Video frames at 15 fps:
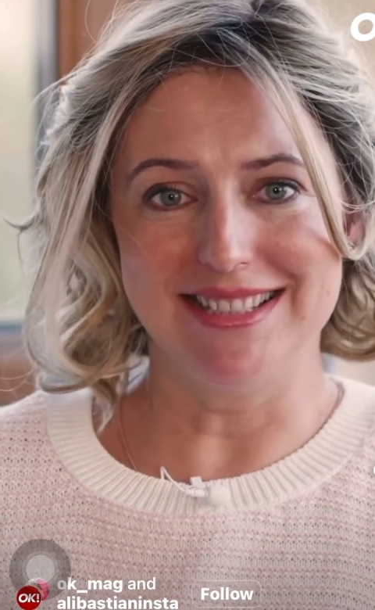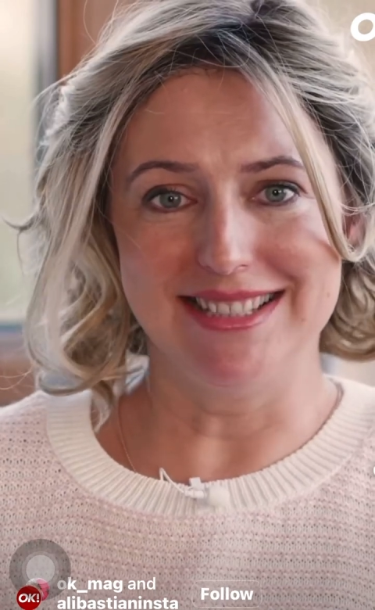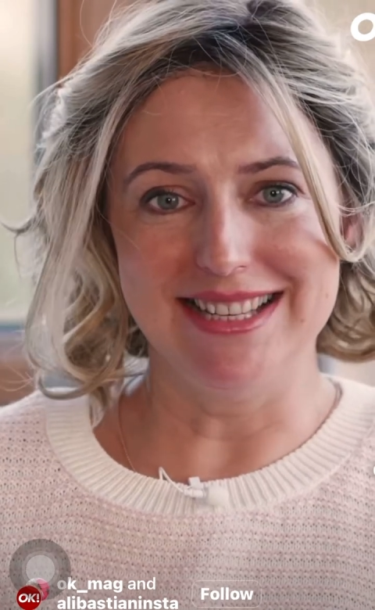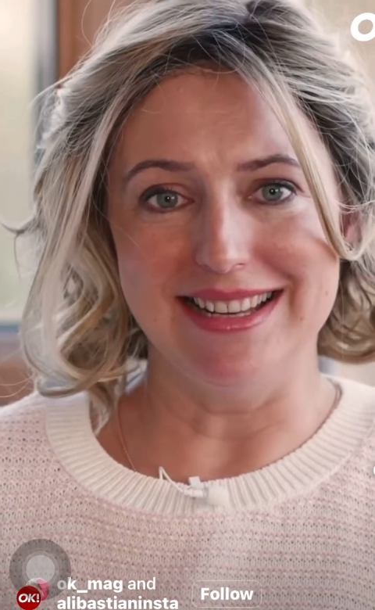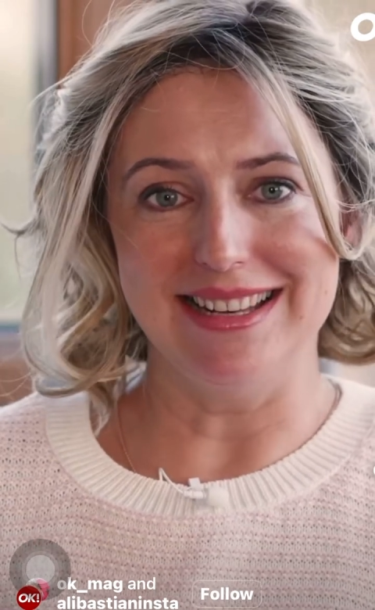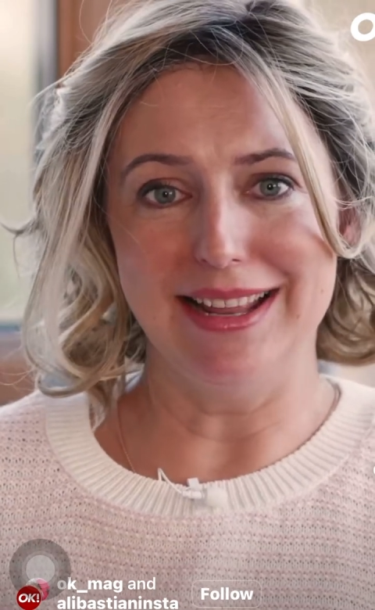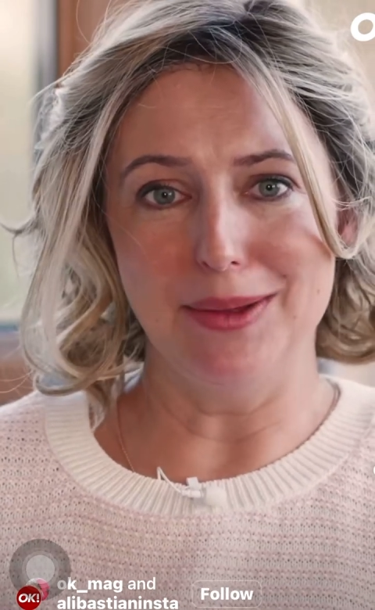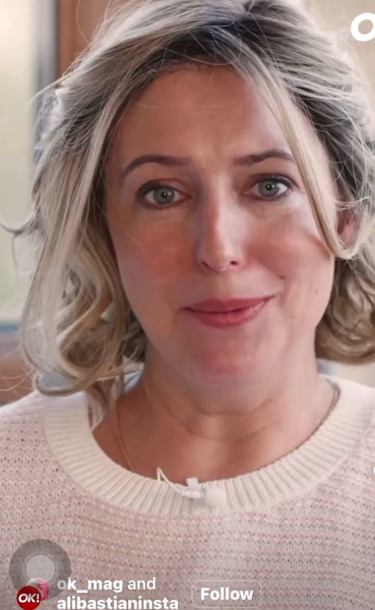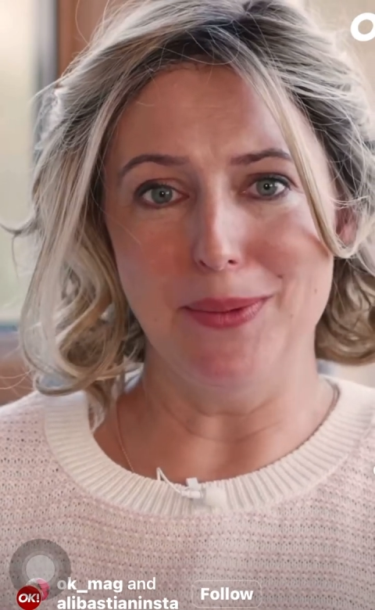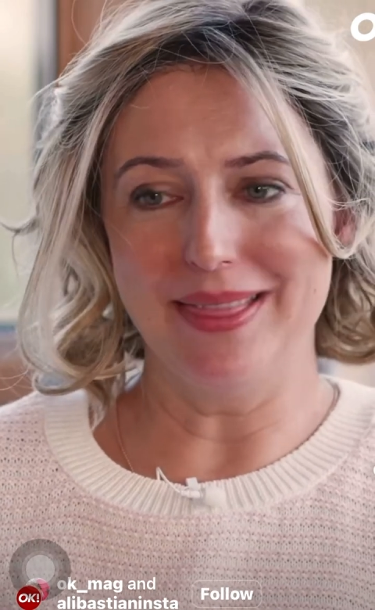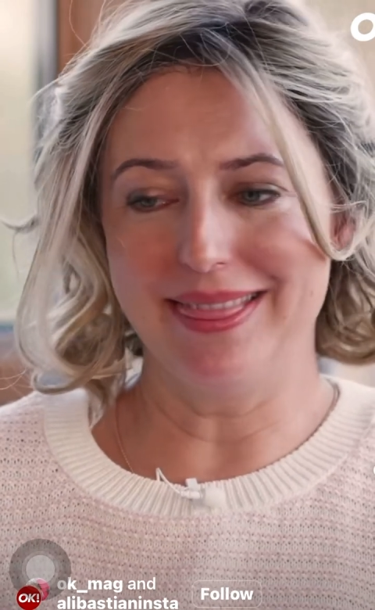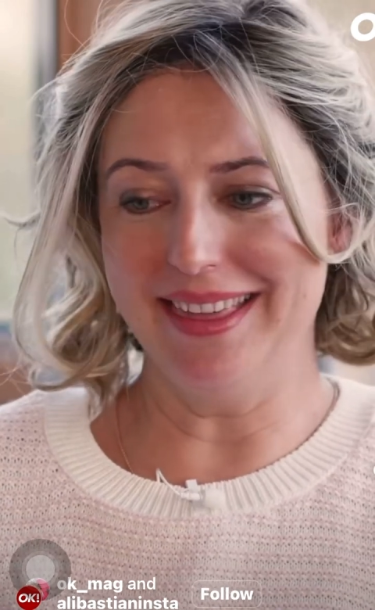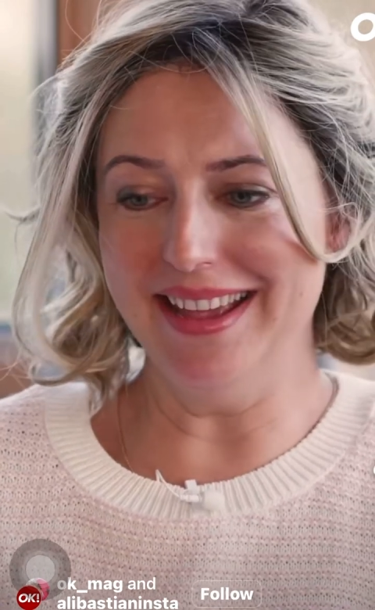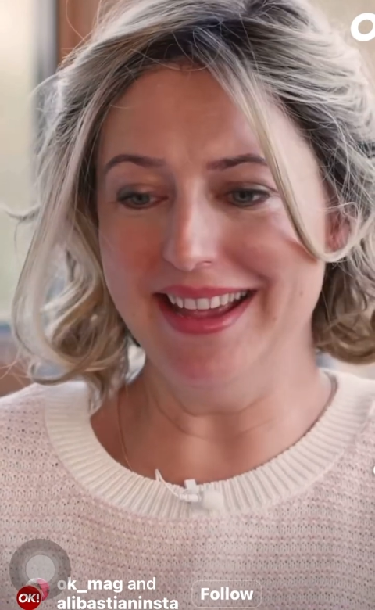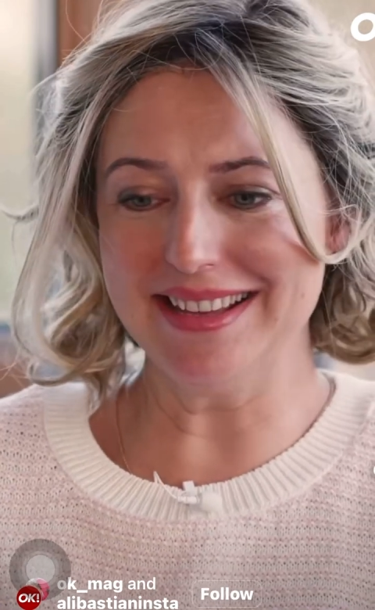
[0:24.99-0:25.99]
dealing
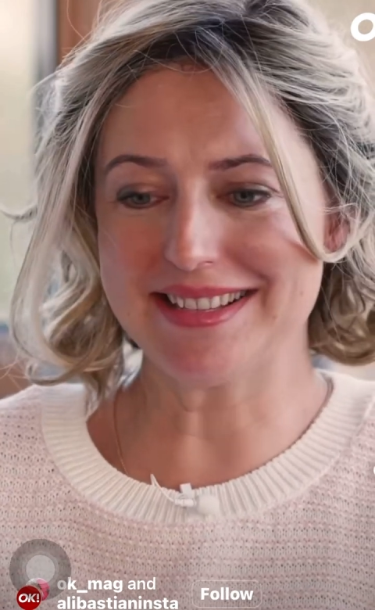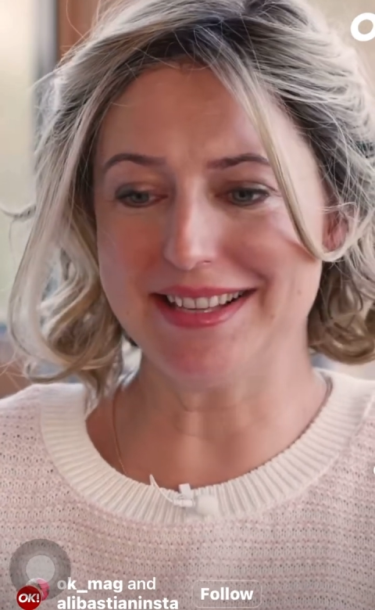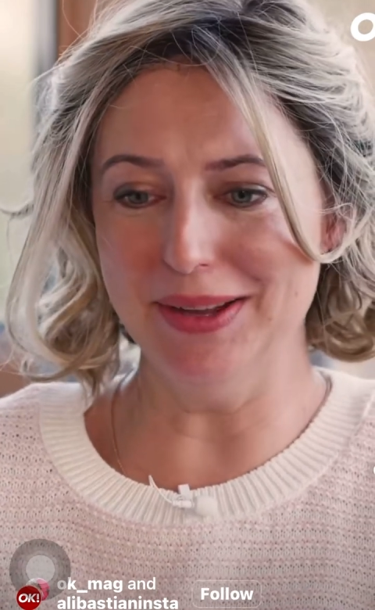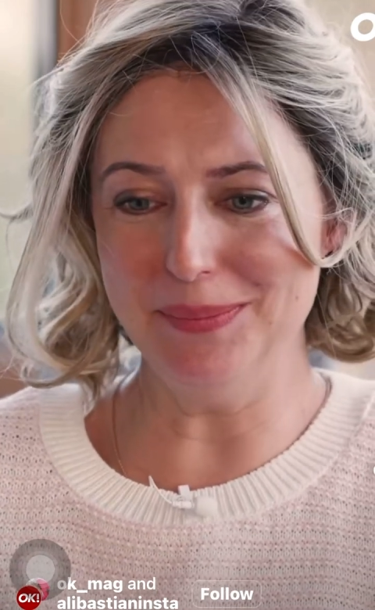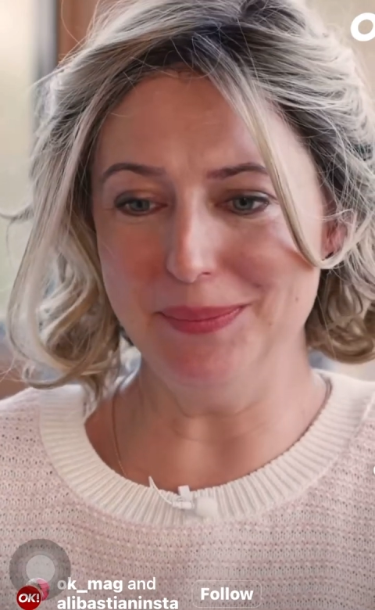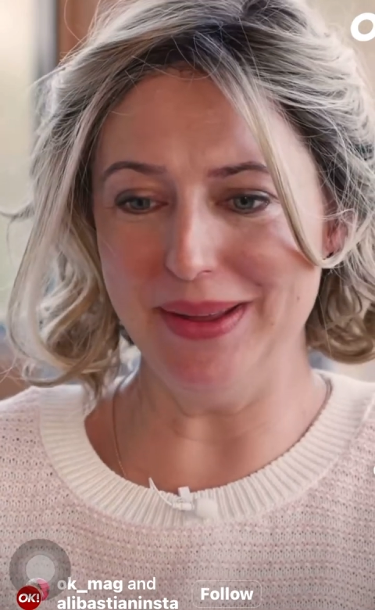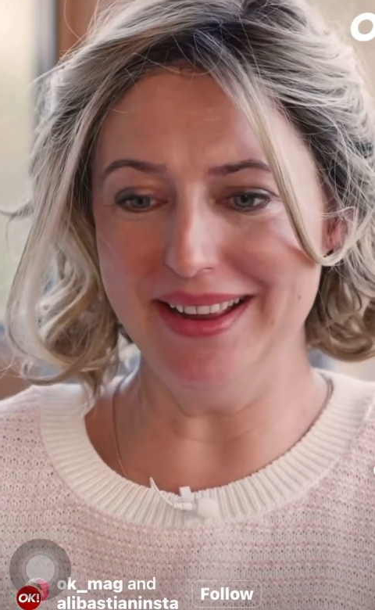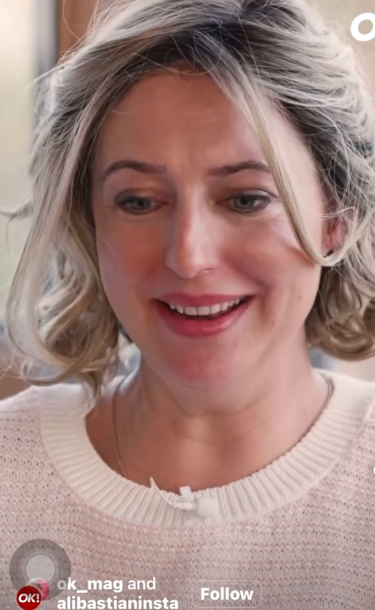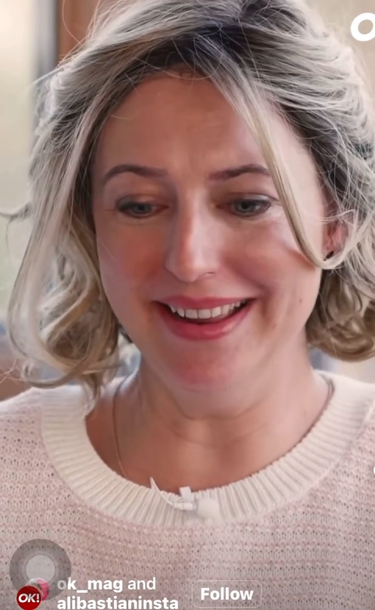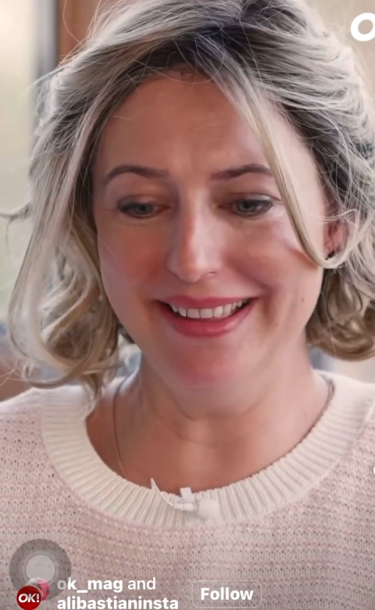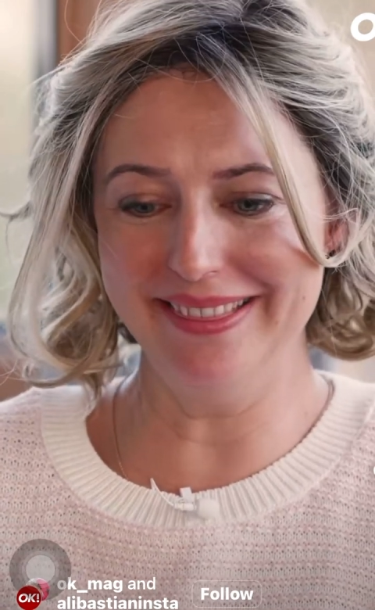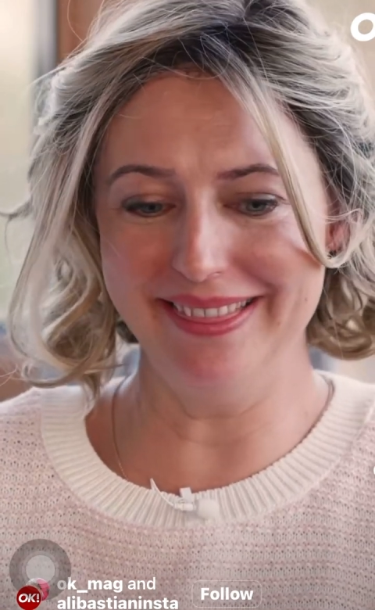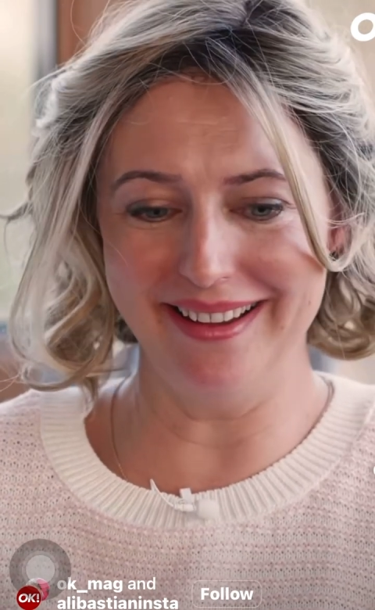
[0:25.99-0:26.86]
with this and being in